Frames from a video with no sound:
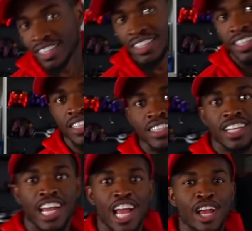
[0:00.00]
if that even
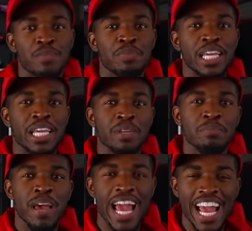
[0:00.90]
makes sense. At
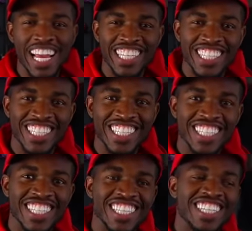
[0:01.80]
being mad?
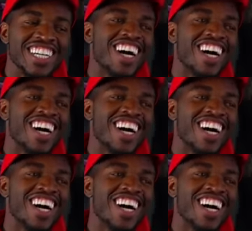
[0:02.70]
Bad.